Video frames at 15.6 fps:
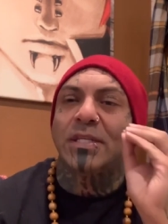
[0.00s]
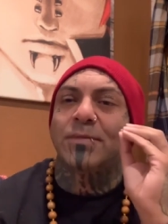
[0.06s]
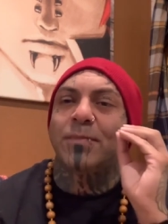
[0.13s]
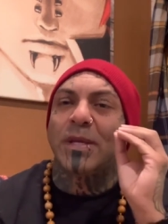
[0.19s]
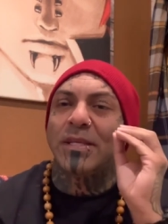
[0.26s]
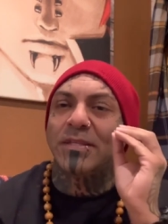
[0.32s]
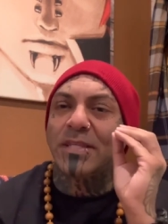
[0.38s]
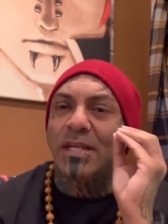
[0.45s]

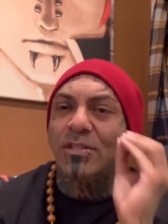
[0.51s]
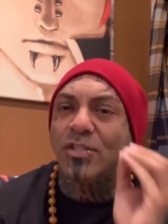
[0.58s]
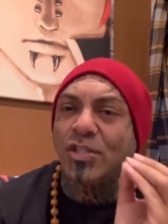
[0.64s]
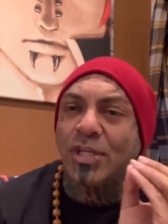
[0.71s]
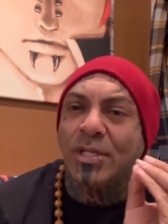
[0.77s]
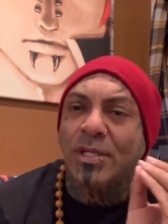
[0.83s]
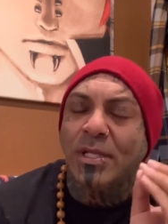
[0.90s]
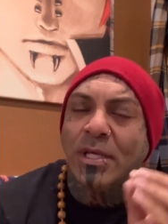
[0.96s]
Pay
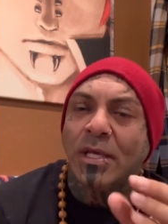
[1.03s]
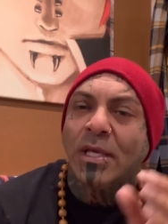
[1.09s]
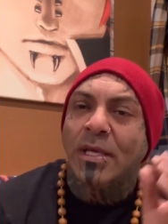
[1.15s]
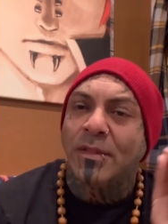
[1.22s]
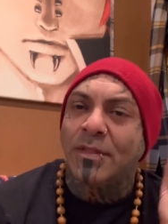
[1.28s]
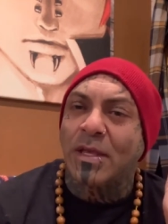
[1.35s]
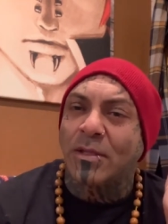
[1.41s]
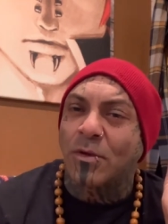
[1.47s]
attention
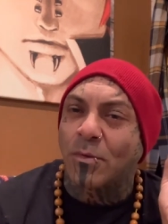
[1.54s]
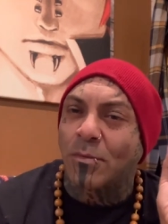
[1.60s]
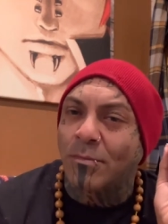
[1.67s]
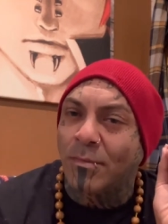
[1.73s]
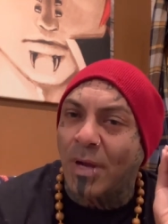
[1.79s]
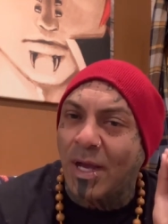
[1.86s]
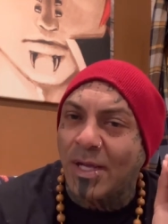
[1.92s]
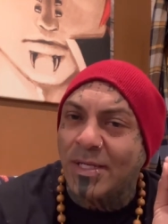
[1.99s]
that your
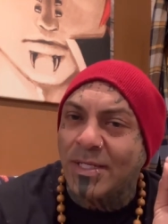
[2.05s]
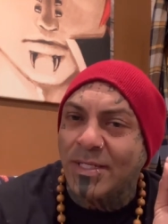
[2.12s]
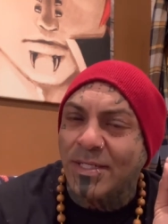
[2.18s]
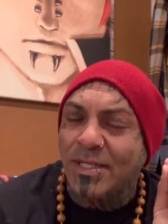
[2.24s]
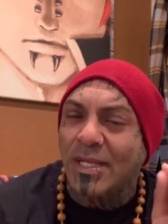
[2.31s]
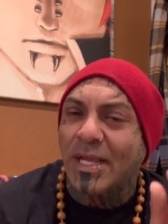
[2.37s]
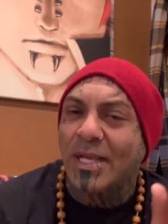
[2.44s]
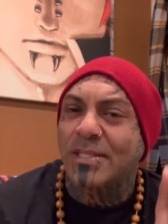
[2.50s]

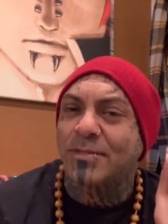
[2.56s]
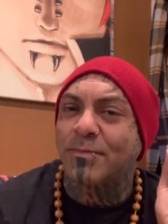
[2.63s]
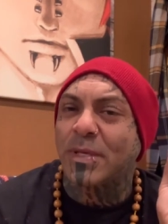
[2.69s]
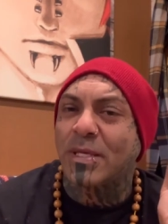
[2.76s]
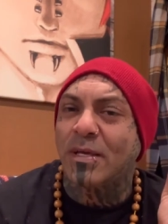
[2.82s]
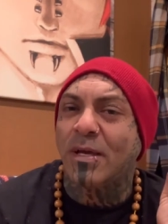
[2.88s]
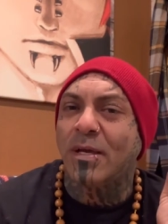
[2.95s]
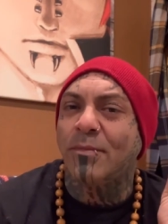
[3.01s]
mind has
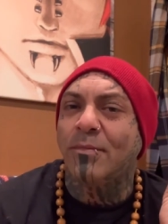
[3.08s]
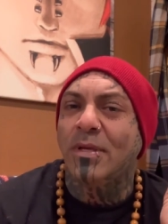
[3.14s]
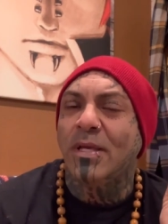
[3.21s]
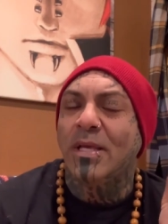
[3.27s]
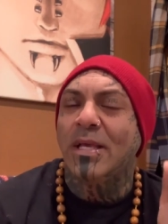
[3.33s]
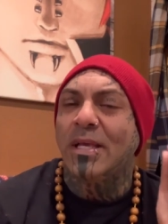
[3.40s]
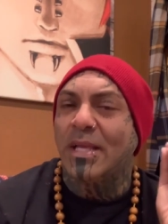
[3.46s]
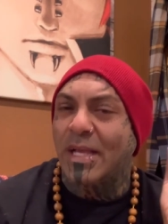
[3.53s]
become
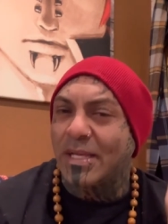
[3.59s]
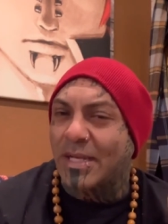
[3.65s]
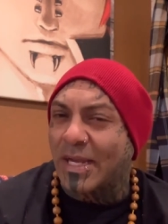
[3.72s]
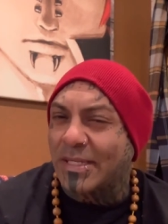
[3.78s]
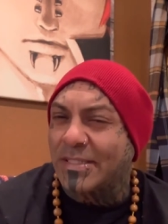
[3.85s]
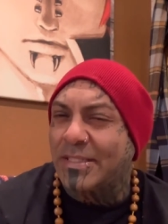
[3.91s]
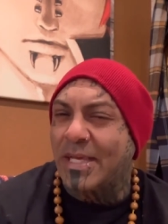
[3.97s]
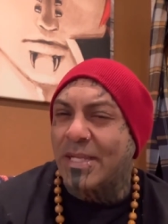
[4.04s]
an
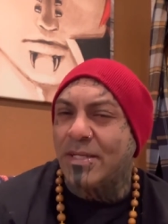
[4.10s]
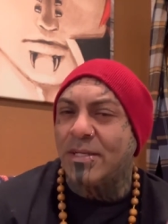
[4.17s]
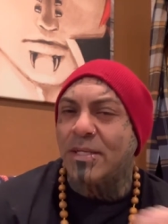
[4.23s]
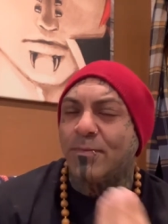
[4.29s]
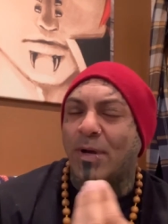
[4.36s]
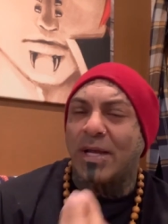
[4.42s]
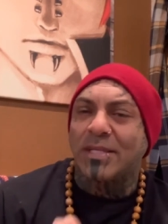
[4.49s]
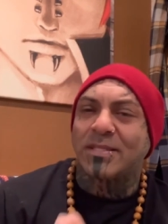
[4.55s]
identity
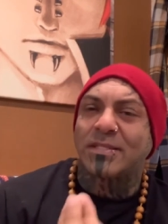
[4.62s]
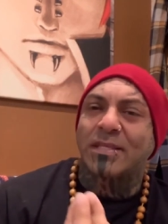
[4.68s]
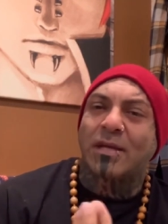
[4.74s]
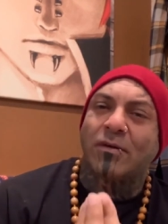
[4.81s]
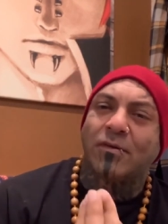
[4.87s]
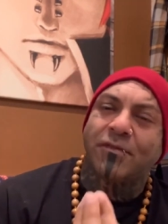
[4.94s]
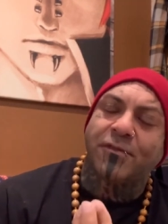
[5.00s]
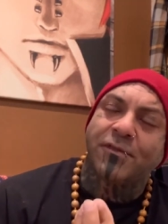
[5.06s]
by
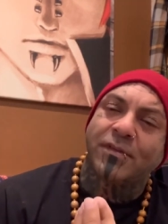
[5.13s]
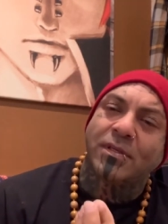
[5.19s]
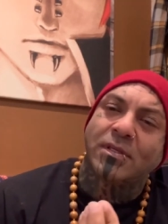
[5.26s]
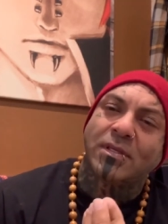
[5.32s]
itself.